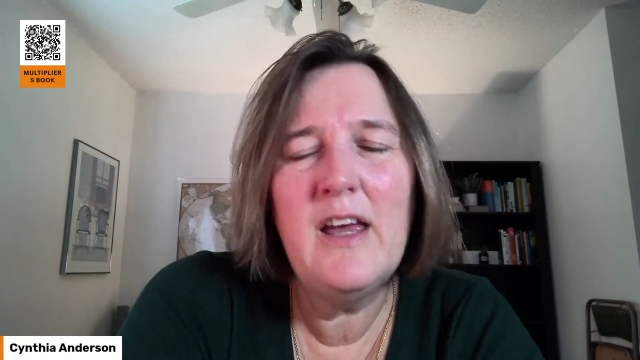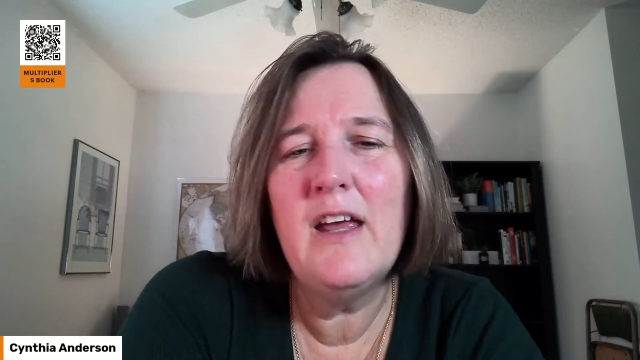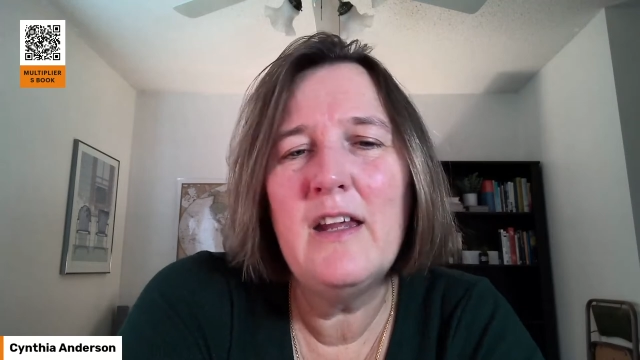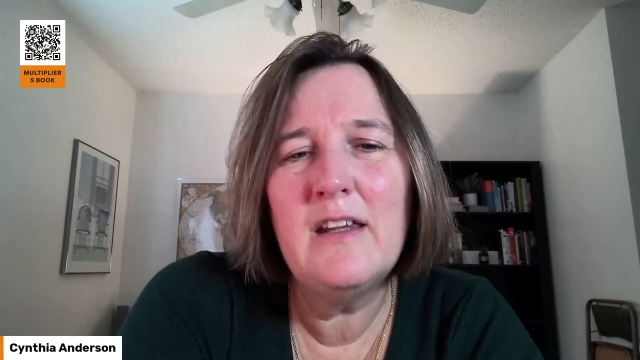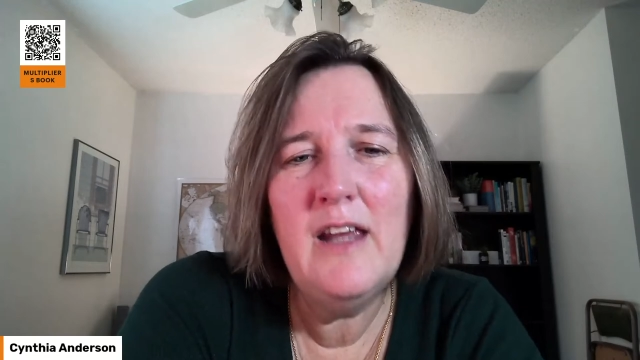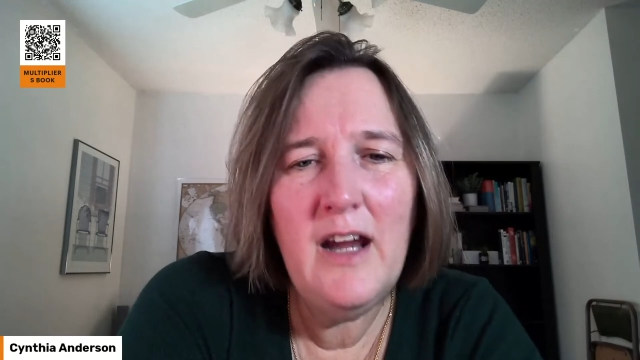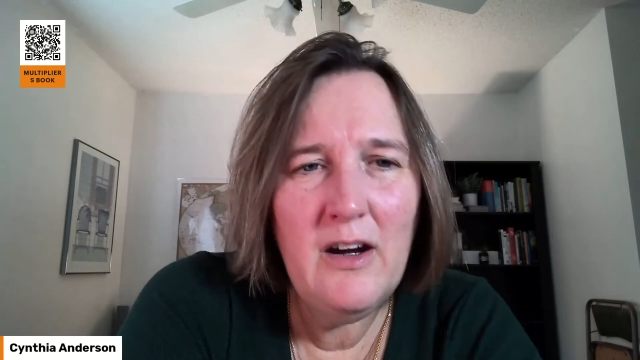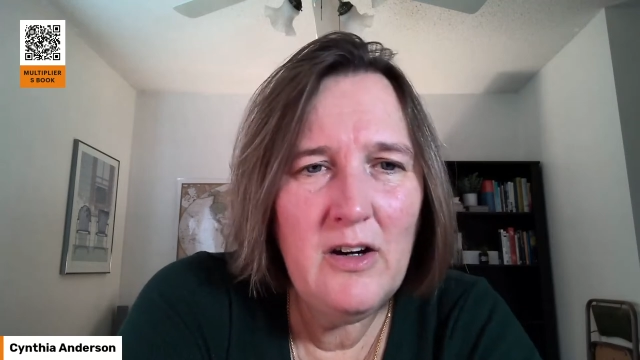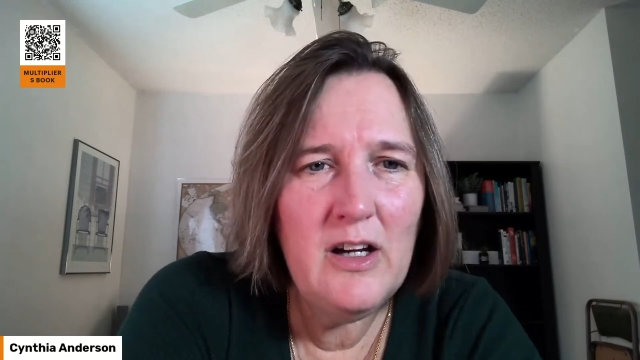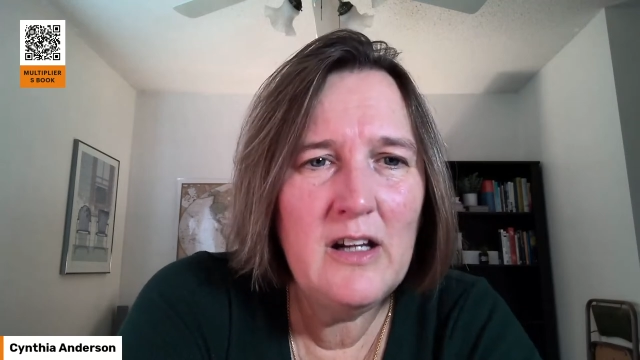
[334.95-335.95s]
and
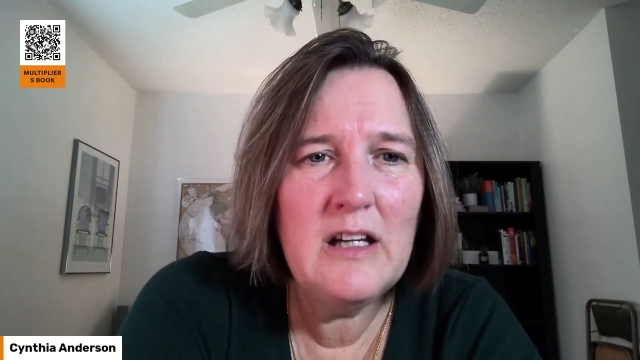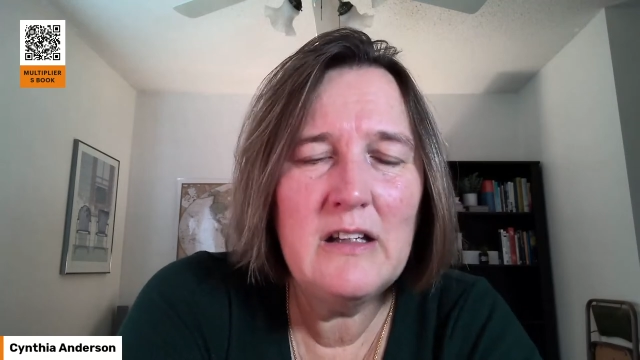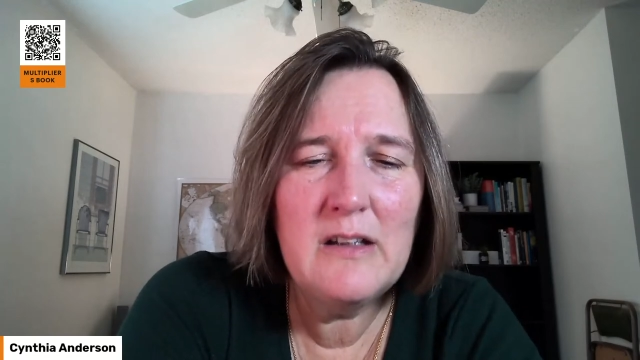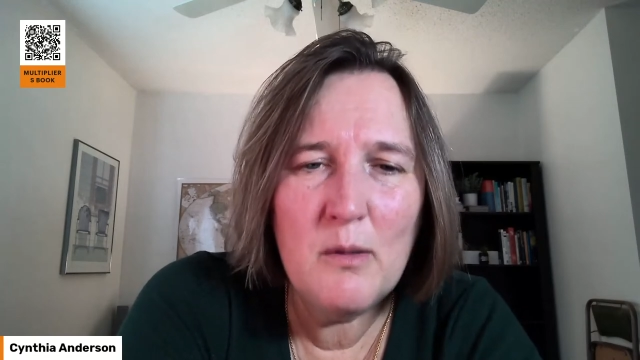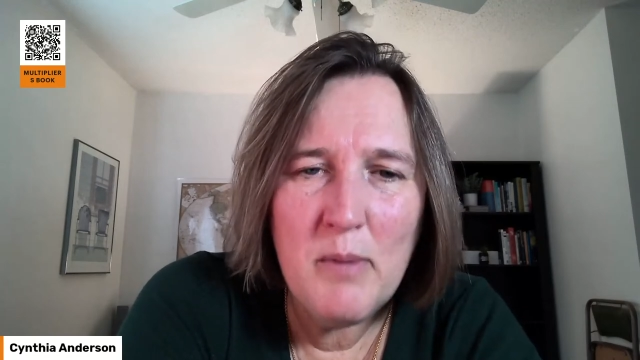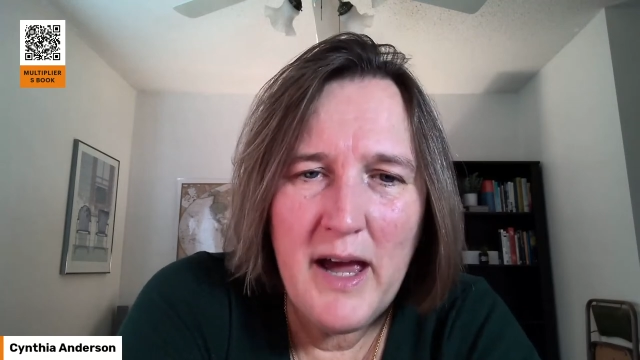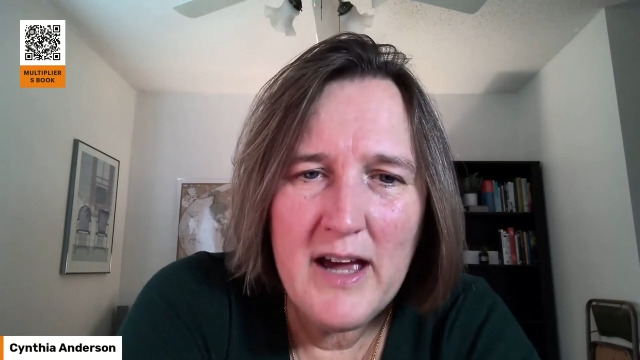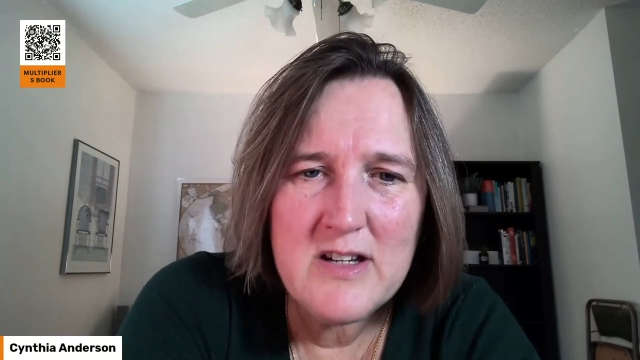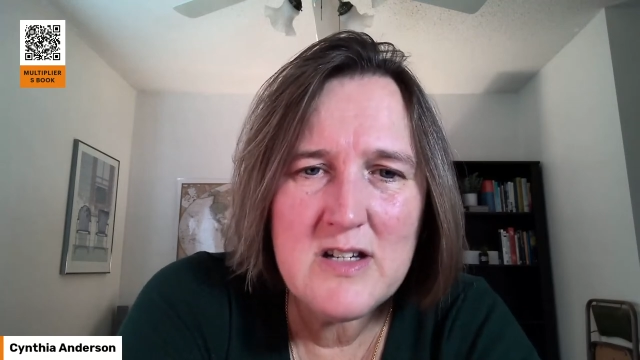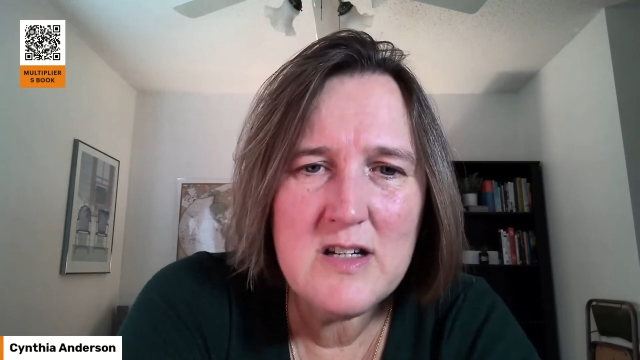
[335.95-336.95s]
caring and
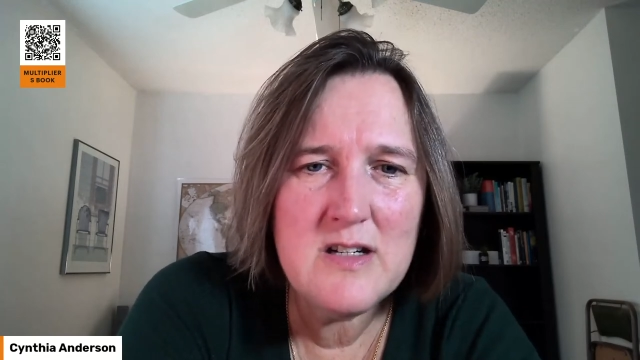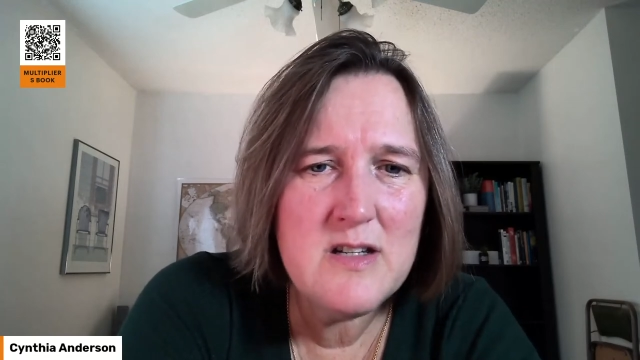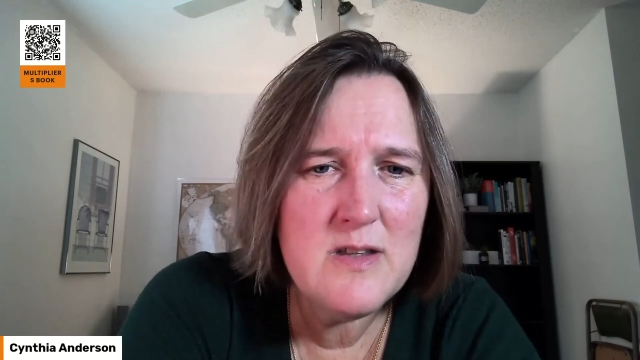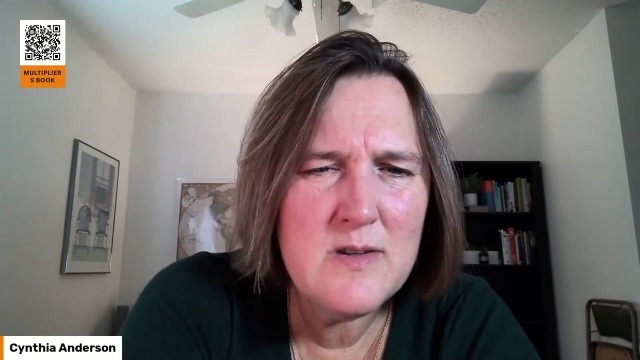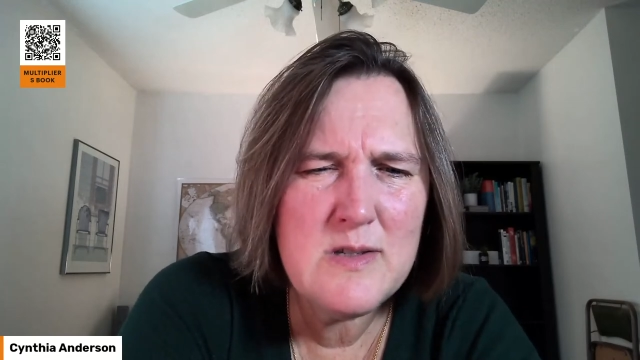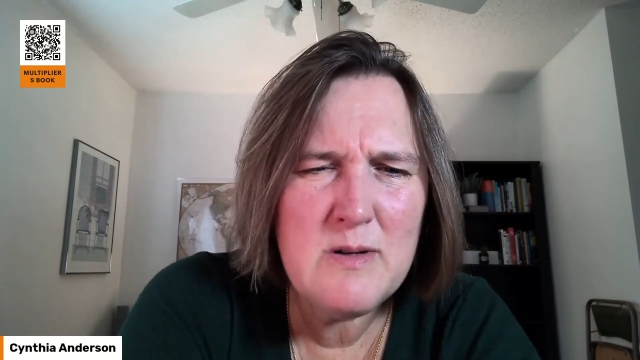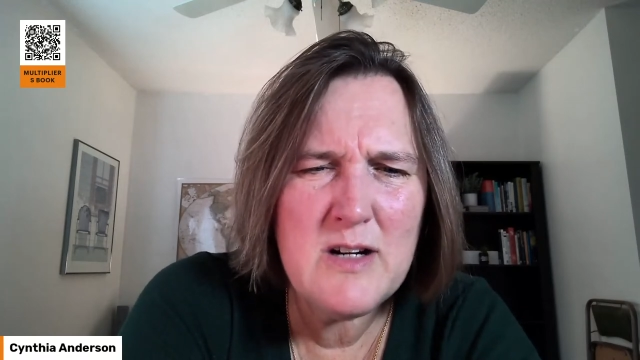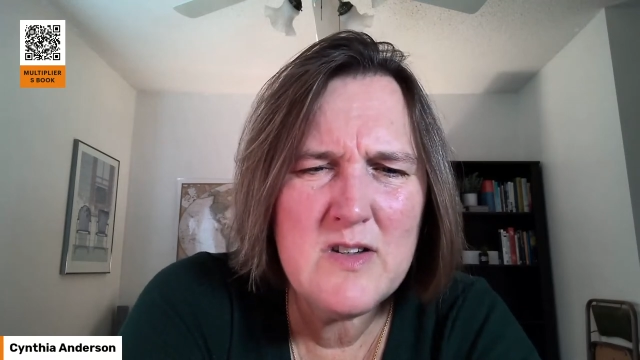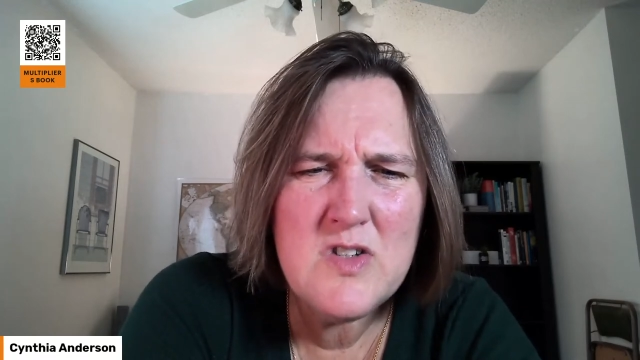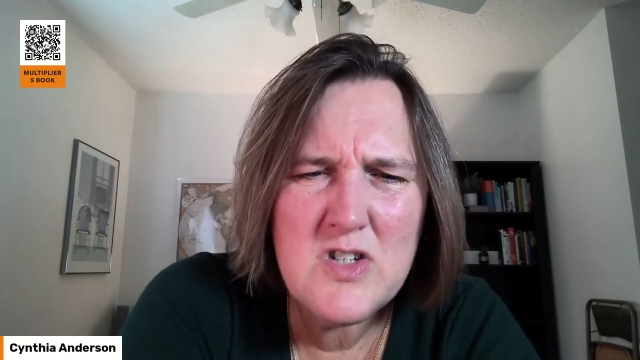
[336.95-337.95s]
compassionate to those around us,